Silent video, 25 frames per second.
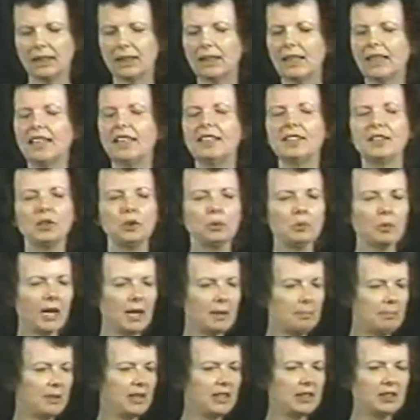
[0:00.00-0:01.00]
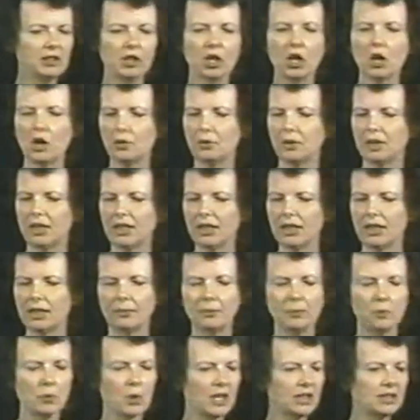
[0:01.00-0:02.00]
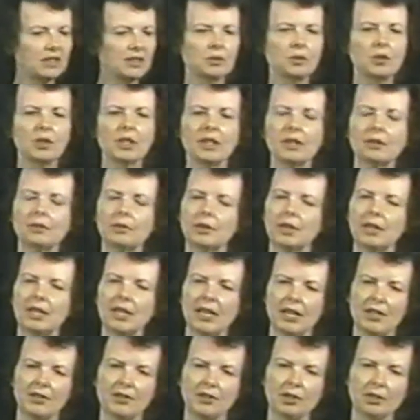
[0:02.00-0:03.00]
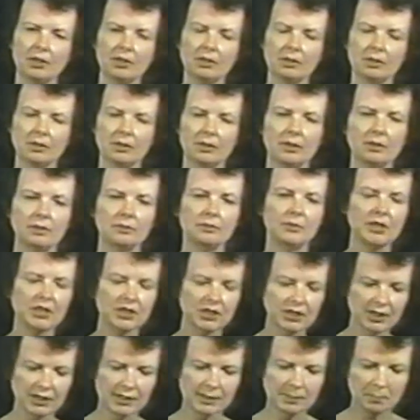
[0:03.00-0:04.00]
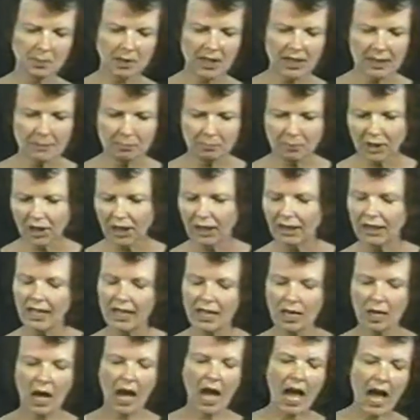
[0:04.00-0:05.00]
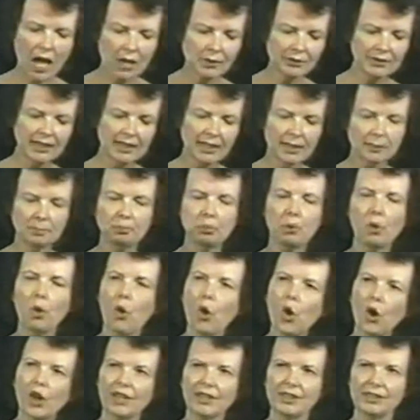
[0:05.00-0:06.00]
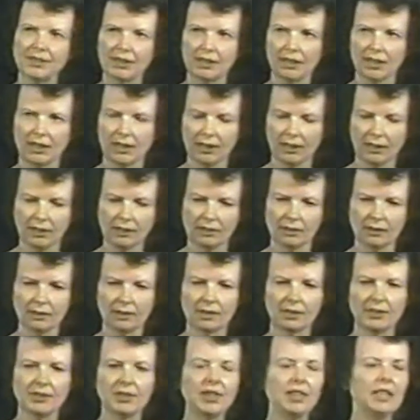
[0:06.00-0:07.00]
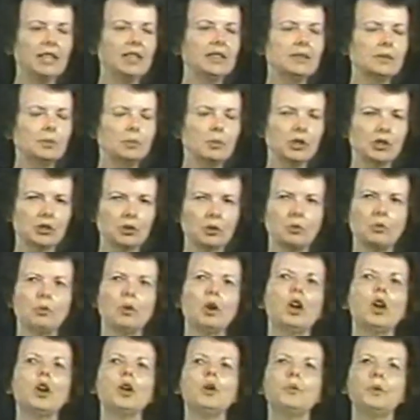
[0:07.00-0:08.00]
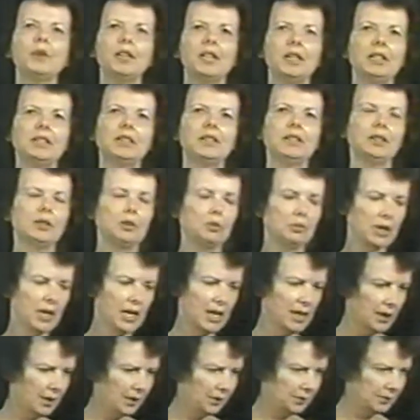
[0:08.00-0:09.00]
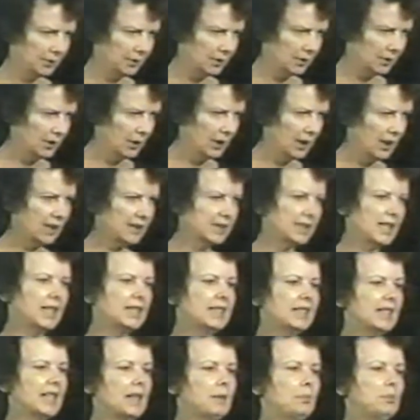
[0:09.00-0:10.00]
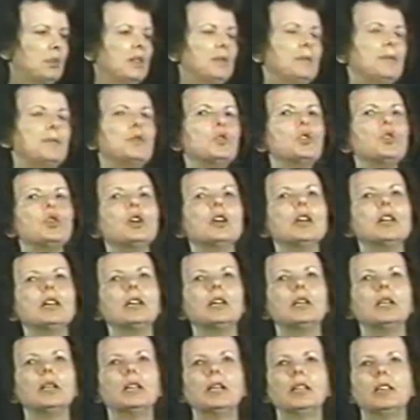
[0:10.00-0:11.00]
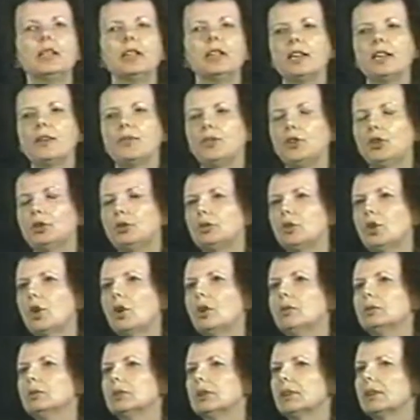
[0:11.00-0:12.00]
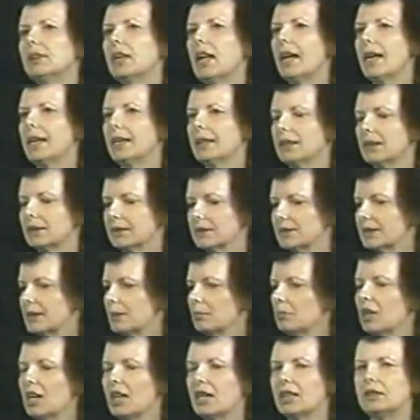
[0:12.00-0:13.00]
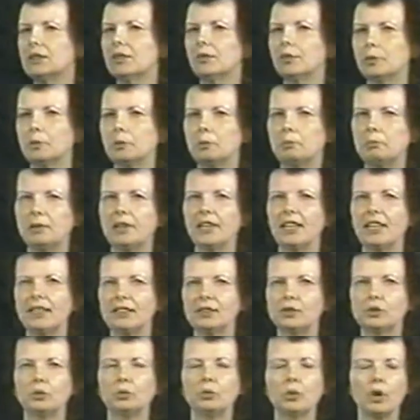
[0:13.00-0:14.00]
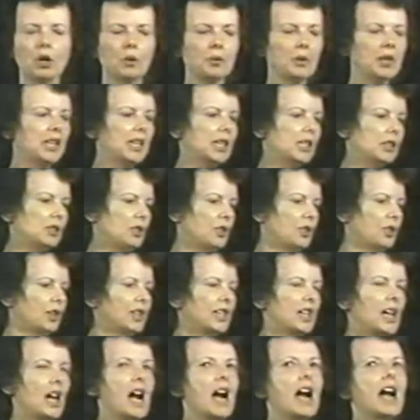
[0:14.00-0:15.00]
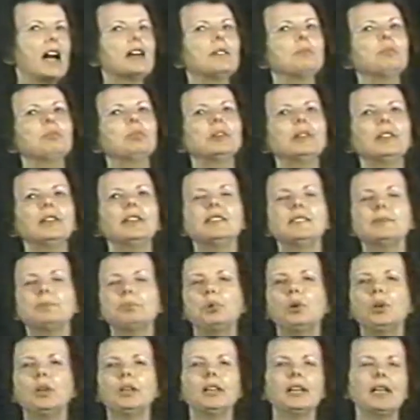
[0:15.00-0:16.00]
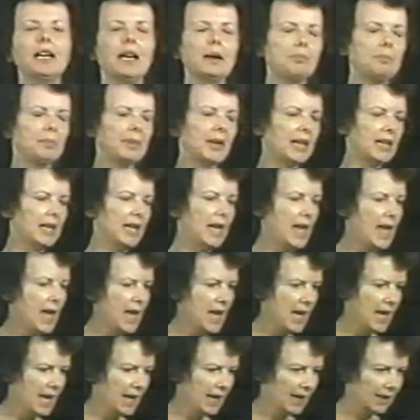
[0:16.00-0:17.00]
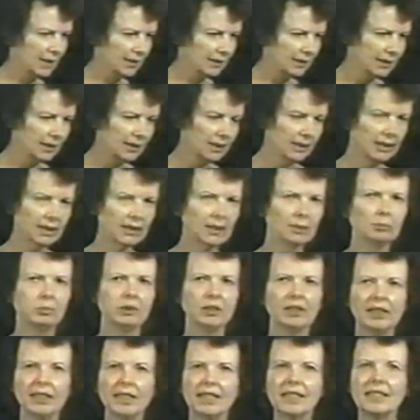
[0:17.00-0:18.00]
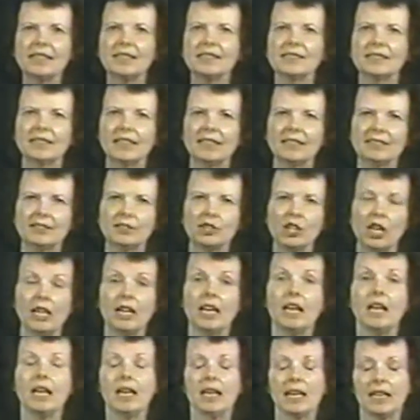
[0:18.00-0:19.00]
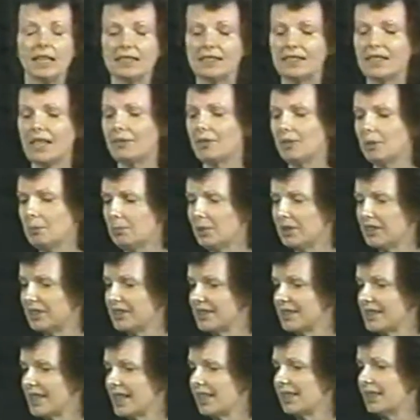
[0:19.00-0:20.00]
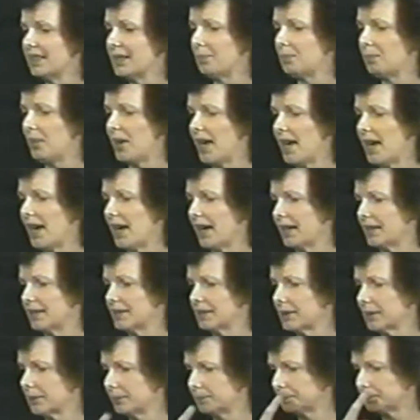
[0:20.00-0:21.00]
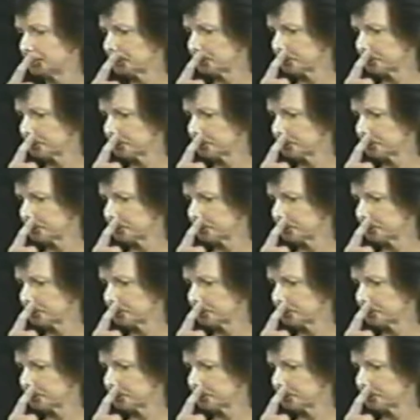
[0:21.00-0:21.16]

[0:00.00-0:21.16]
lethal weapon toting of one sort or another, vicious people out there poisoning things which grow in the ground. As I said before, if you don't like some kind of a plant growing in your yard, please pull it up by hand. Please, let's not. It's even been said in the past